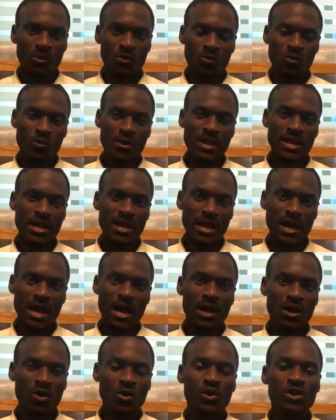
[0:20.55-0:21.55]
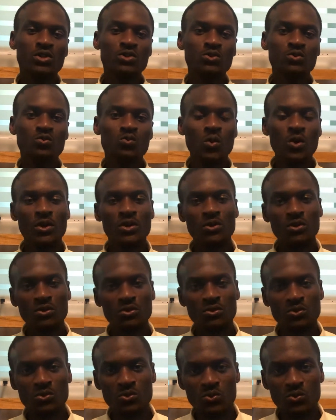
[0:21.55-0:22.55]
We are going to walk you
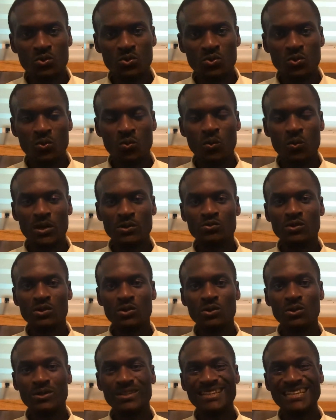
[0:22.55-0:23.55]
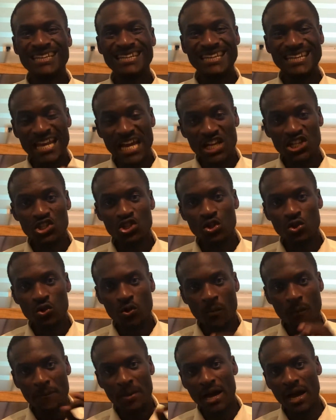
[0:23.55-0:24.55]
through what we call the national
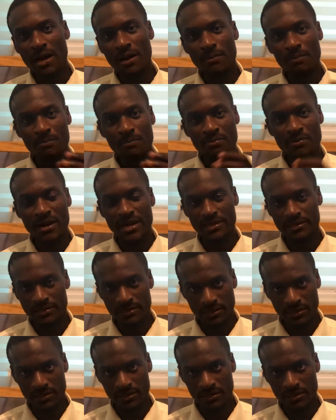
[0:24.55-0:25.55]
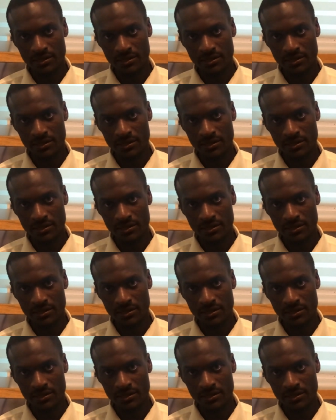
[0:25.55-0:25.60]
park pricing.